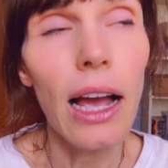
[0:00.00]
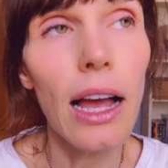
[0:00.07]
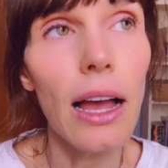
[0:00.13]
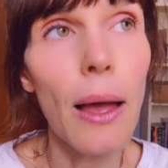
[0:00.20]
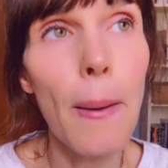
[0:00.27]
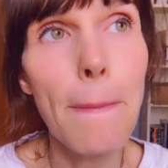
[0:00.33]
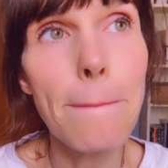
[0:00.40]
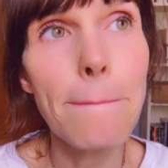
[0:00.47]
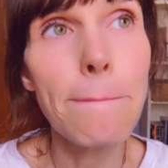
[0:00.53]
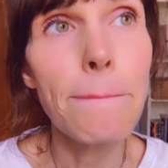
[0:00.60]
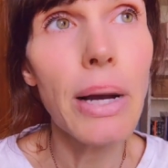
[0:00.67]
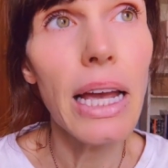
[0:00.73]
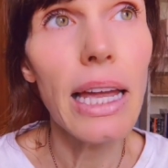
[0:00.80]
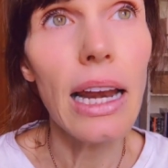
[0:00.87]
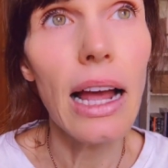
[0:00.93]

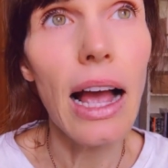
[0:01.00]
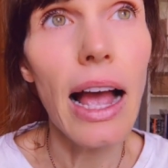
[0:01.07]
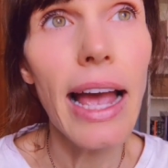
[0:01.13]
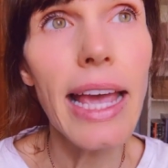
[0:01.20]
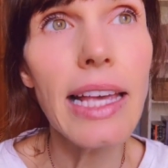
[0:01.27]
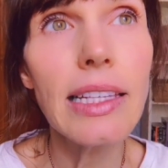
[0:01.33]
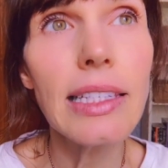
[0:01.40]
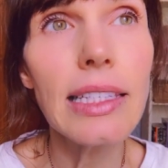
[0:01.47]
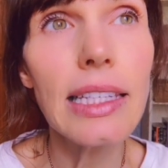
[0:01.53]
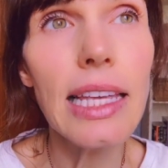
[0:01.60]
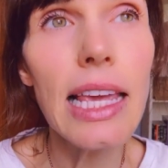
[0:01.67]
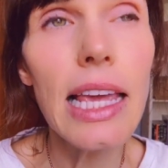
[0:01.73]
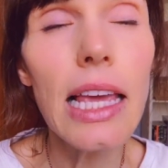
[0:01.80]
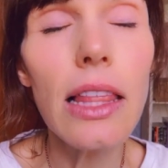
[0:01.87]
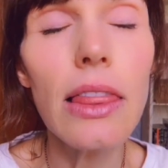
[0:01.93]
But I
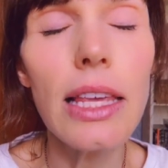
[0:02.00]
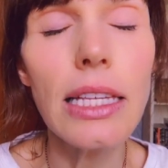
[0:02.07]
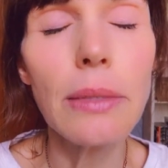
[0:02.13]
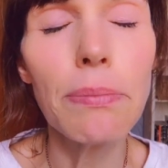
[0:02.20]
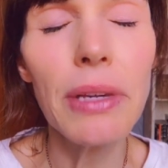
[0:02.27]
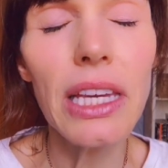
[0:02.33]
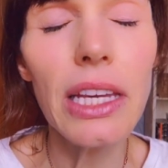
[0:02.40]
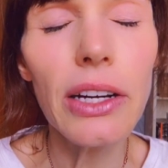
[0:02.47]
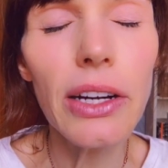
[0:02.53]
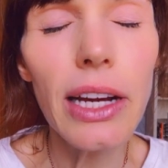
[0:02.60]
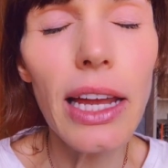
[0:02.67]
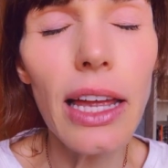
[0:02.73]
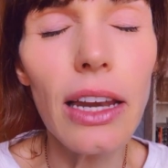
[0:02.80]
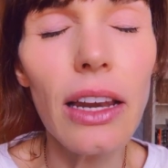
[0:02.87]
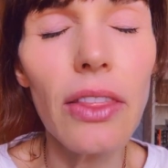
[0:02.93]
see this
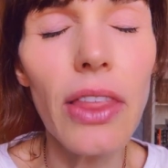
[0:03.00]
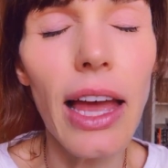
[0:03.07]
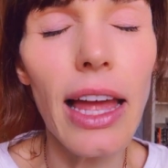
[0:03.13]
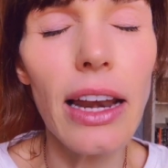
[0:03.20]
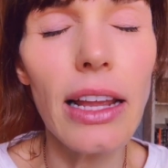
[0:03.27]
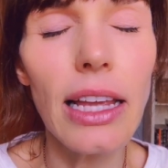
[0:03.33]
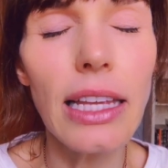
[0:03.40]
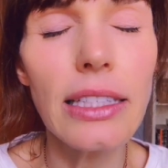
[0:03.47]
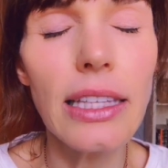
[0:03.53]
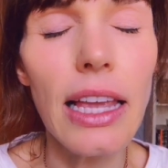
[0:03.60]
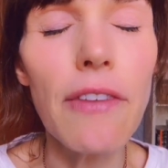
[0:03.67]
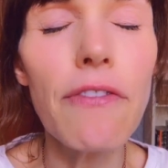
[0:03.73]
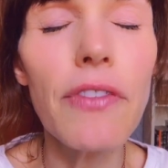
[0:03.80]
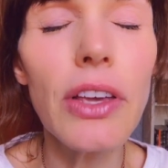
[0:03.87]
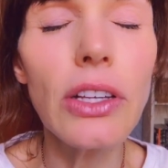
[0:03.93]
period that is,
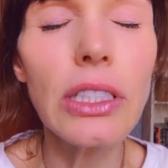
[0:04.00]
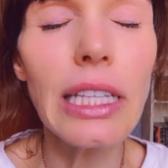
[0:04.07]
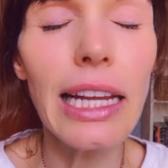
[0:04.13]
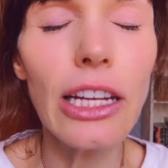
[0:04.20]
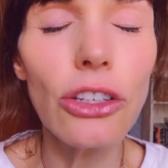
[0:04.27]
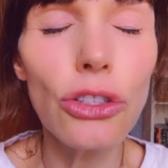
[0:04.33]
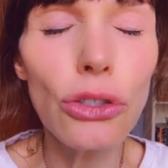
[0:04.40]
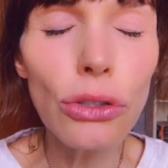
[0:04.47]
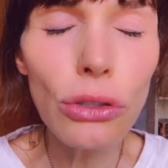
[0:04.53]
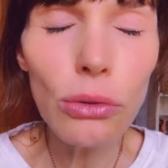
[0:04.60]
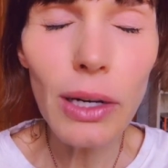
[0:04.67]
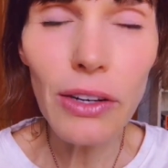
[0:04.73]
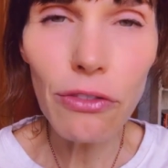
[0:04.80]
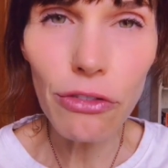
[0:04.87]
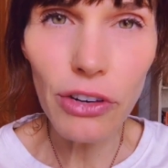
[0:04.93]
it feels like
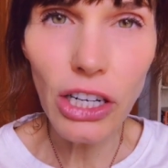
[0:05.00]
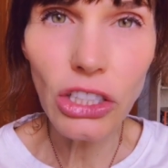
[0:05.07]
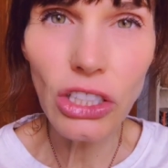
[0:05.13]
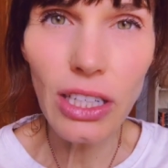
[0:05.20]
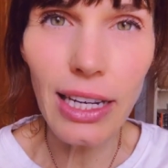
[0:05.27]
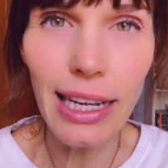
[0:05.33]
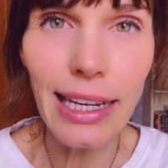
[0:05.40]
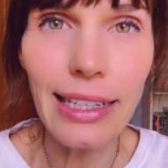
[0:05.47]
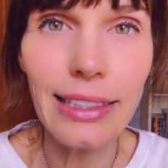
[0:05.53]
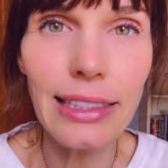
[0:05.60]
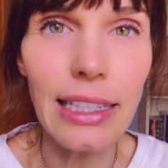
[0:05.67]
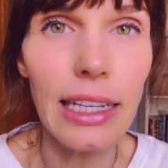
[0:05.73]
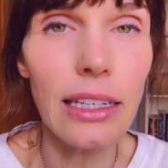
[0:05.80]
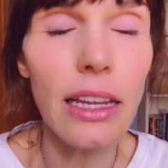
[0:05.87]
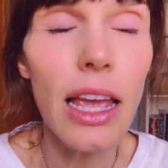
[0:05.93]
new and fresh and
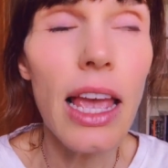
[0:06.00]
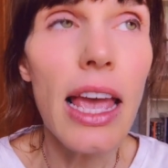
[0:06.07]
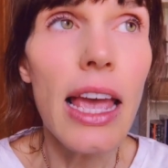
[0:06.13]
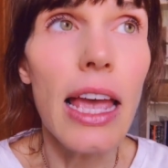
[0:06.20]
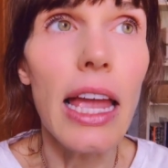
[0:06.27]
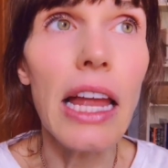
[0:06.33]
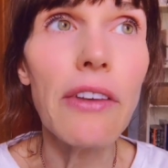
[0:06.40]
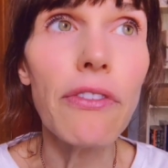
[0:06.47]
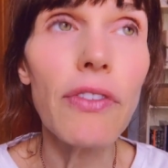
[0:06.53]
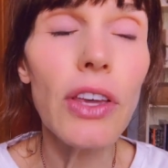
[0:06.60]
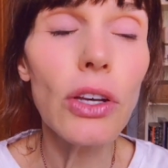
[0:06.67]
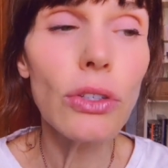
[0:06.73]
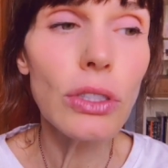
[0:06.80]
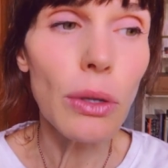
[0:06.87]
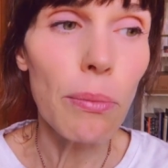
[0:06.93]
innocent. It
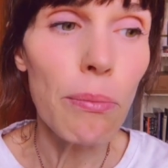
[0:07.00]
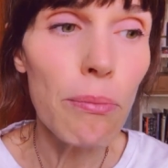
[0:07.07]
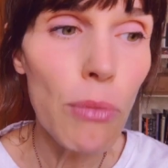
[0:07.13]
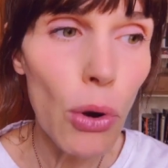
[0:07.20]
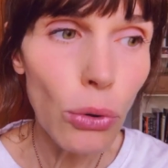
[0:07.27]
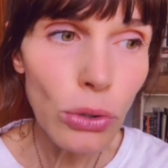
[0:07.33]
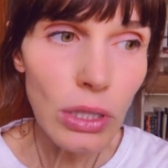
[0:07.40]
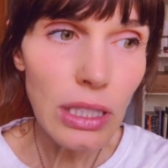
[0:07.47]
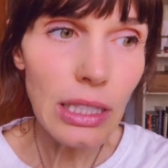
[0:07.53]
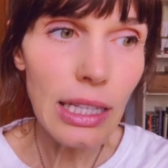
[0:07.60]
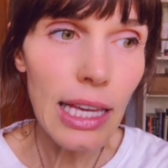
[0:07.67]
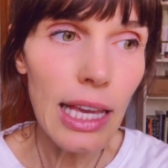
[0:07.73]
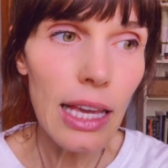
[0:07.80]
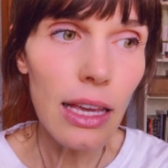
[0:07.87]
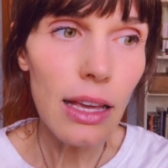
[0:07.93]
feels
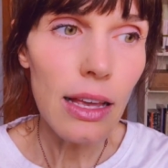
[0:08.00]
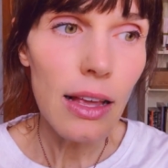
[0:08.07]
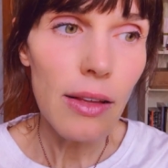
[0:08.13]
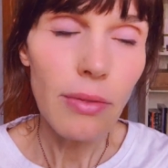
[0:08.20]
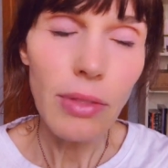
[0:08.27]
mostly